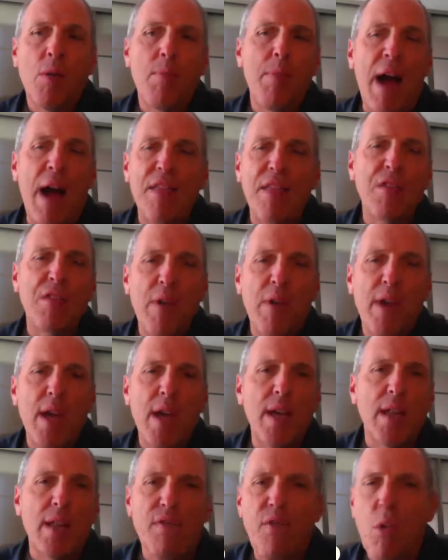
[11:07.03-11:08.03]
buy three
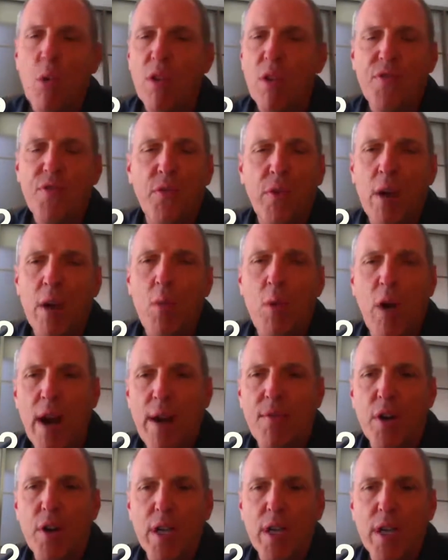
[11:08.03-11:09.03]
and get the fourth free, or
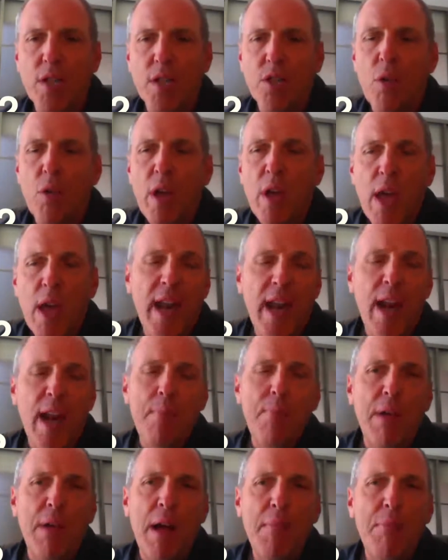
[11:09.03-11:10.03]
whatever it is. So, and
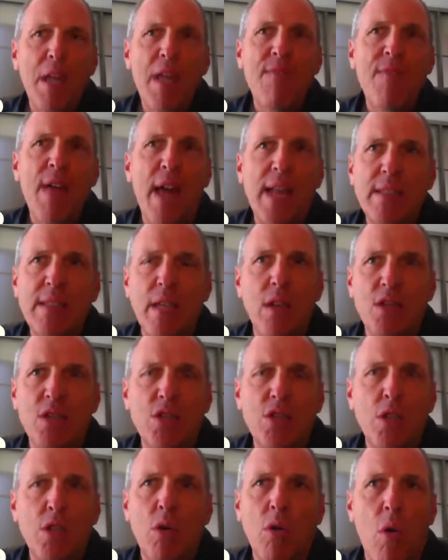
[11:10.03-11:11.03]
I believe that deal
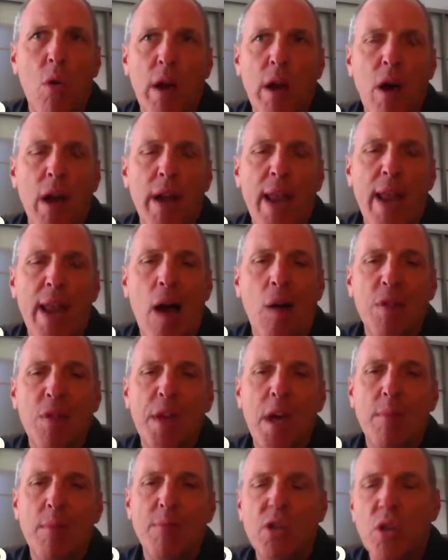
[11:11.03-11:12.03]
is still going on now with
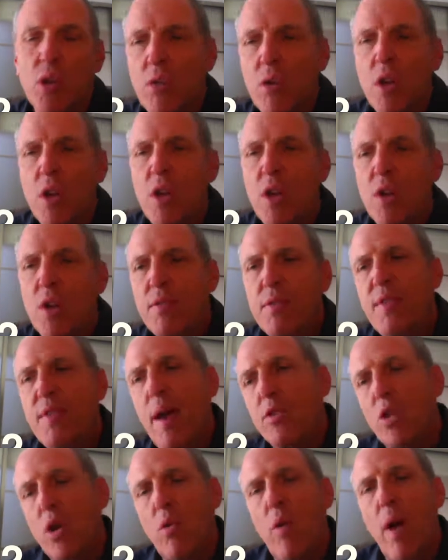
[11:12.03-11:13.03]
them. So
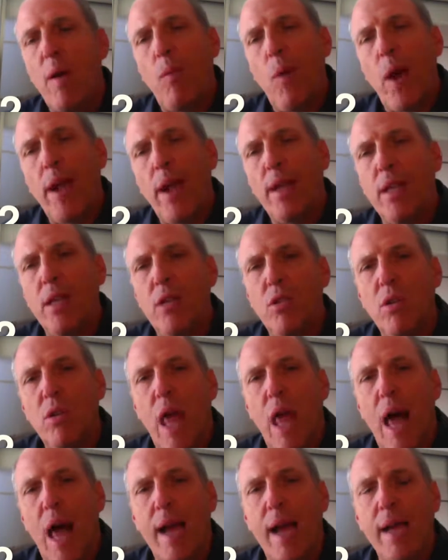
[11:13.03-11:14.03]
that was a great way to
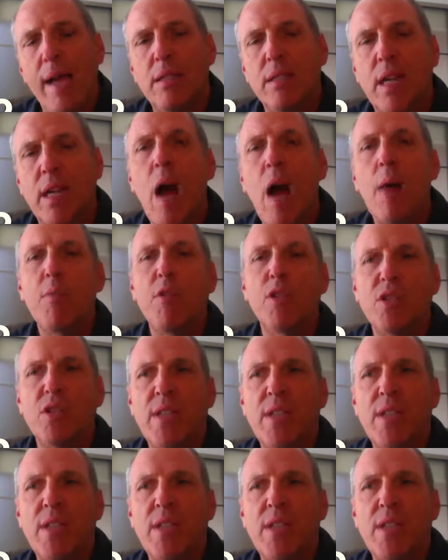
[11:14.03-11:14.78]
utilize the commerce.